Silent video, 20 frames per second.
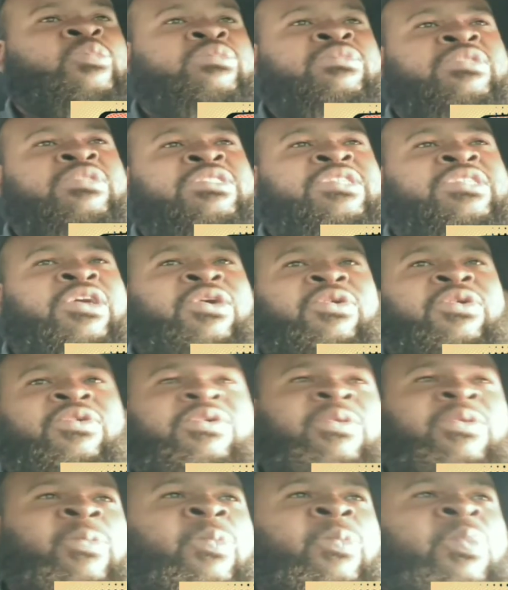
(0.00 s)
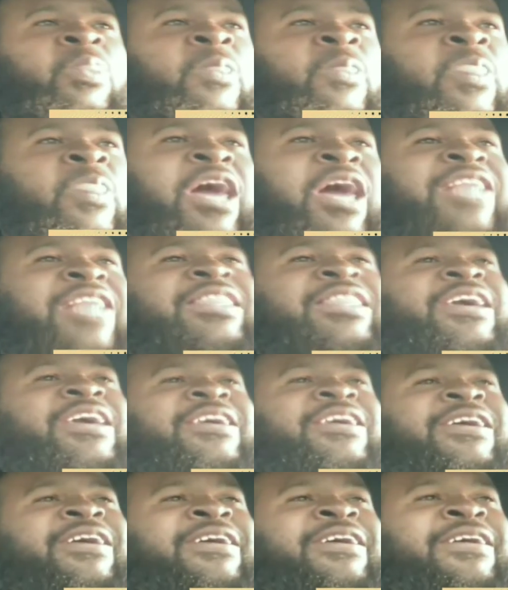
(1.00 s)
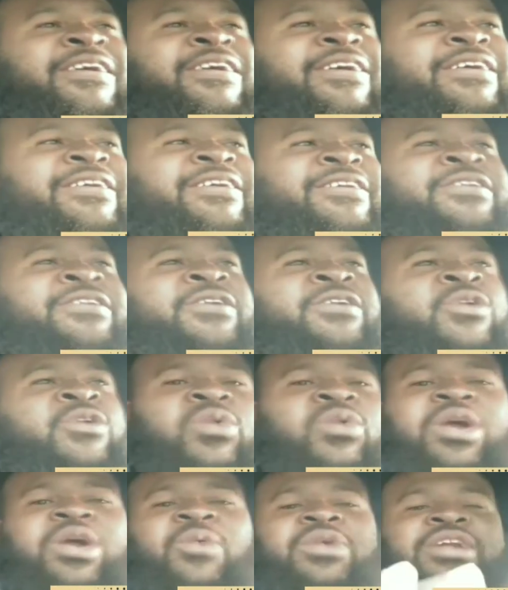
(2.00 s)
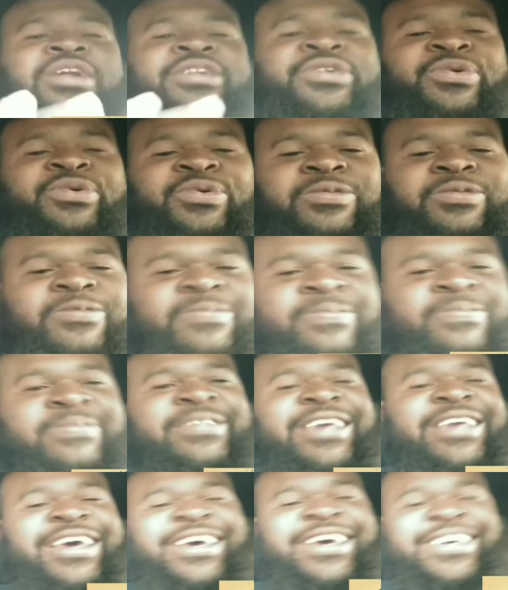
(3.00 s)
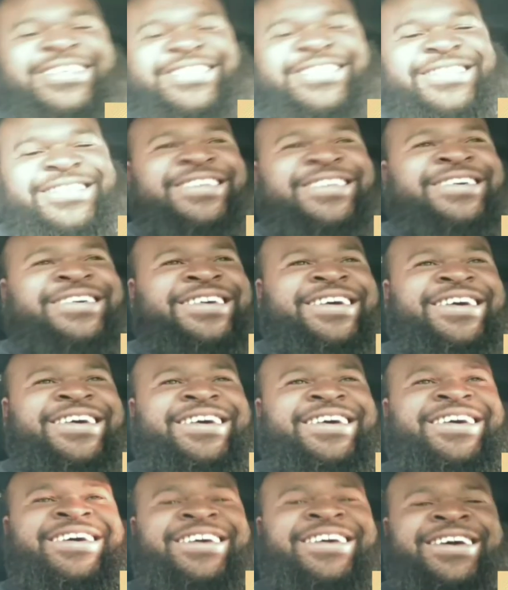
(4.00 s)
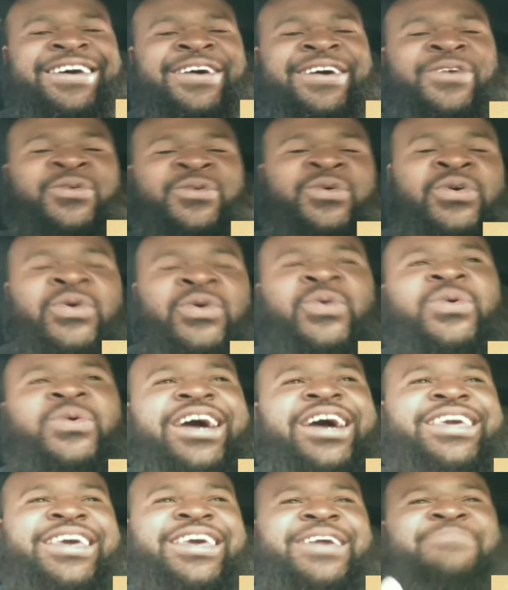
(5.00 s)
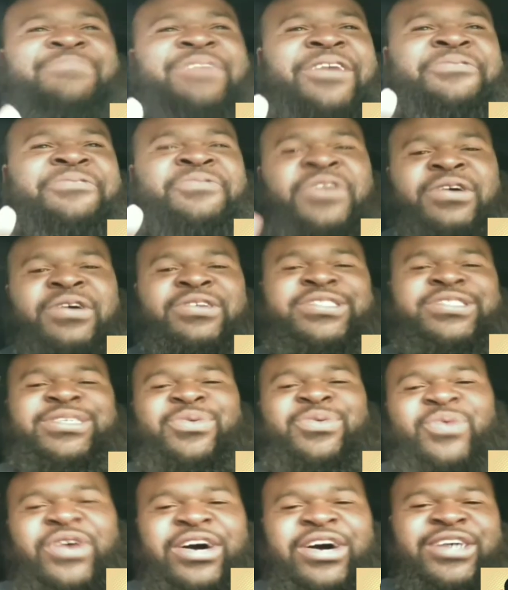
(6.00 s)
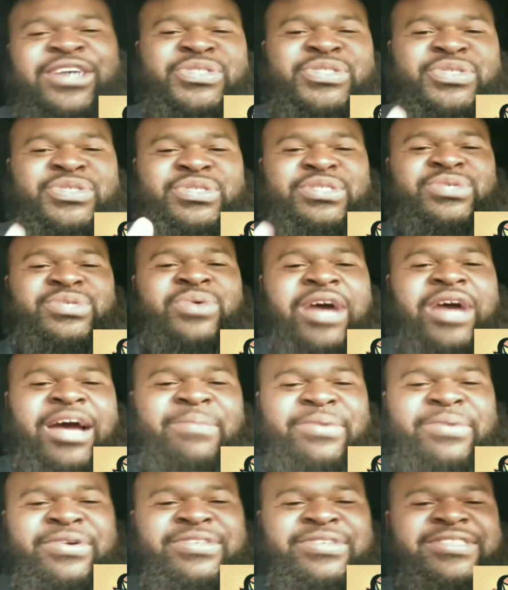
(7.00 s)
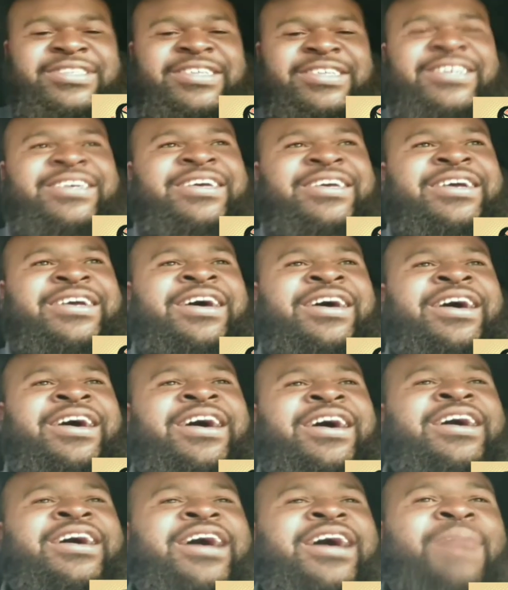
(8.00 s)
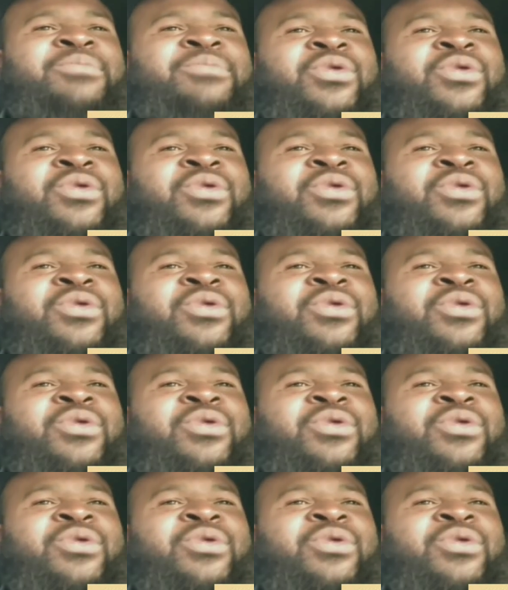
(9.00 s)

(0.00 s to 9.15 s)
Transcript: So I think, uh, what I want to do is when I get my first 100 subscribers, I'm